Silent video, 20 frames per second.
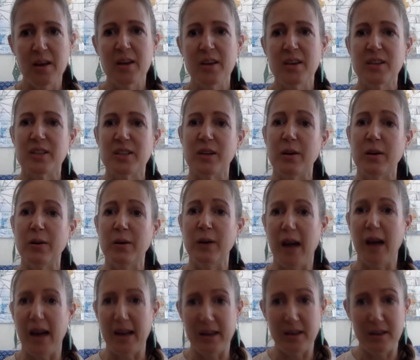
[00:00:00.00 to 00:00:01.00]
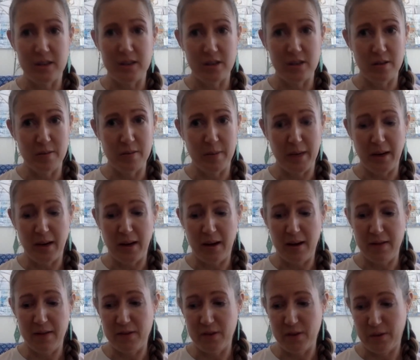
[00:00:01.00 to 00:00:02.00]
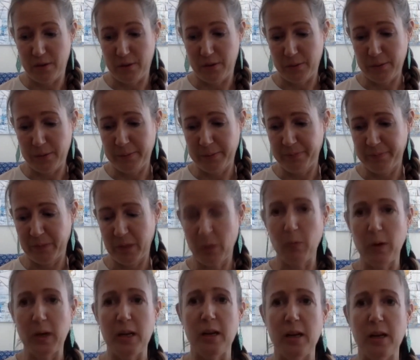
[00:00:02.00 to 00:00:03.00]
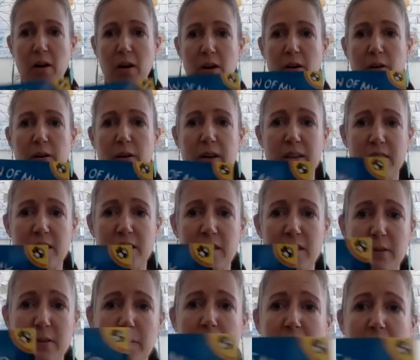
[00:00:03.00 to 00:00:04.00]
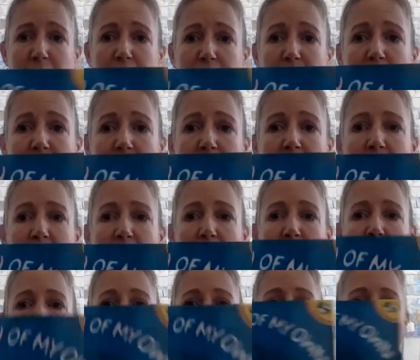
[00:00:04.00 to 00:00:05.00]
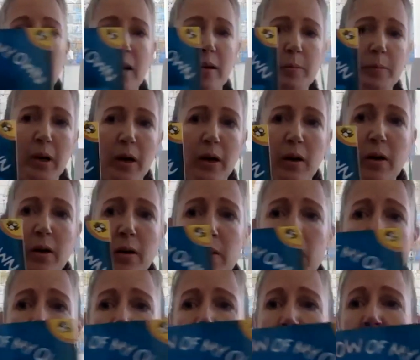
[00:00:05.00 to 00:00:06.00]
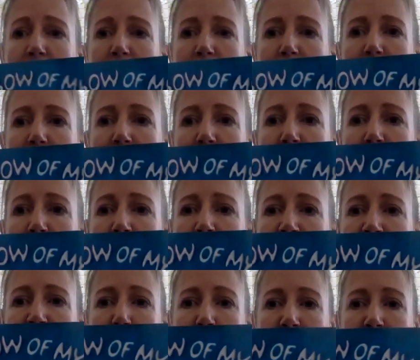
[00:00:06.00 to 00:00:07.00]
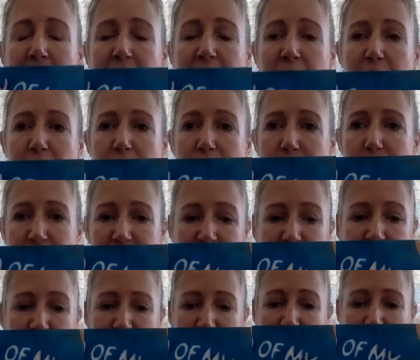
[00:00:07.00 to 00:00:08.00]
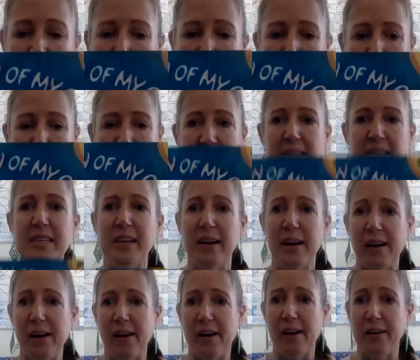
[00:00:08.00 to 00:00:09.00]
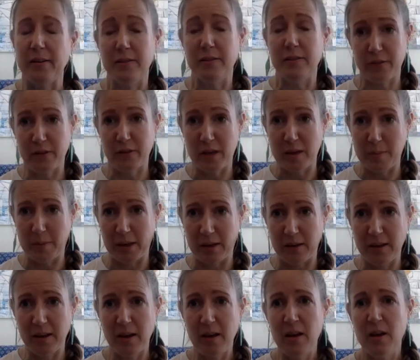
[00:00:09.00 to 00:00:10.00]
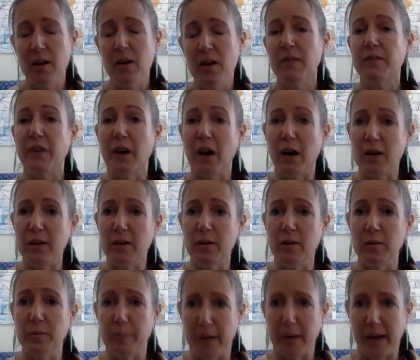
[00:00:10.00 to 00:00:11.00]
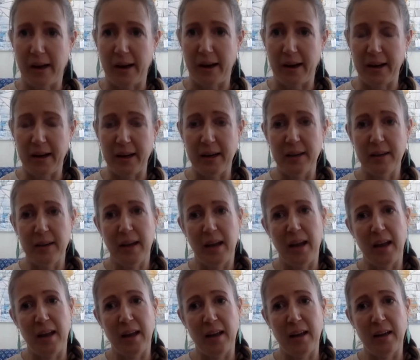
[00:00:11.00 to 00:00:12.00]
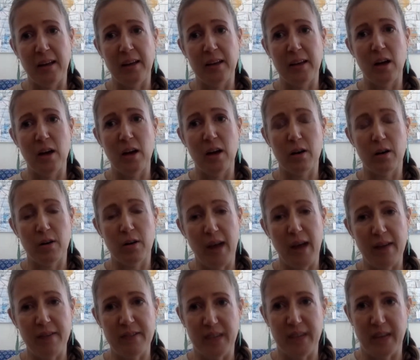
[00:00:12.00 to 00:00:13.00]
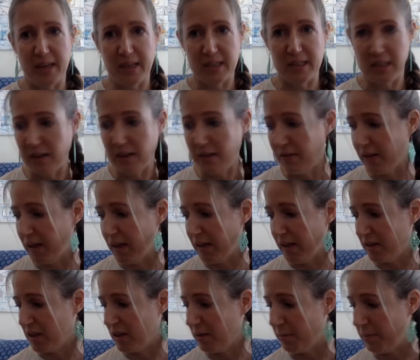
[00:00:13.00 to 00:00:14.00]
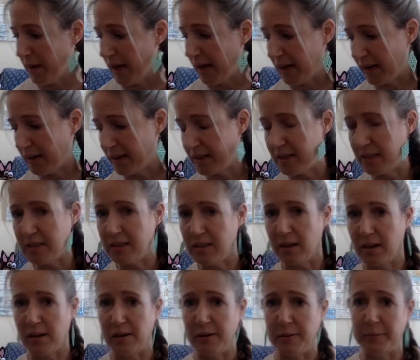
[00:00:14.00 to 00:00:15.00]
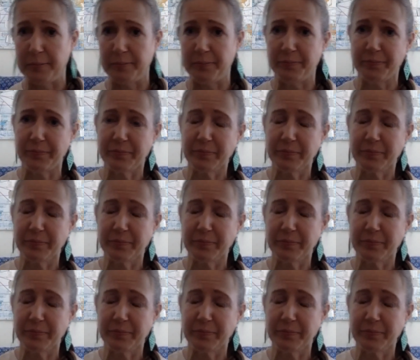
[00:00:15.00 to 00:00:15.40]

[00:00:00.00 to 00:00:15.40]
So as you may have known, we are going to read A Rainbow of My Own today by Don Freeman, followed by a craft activity to make some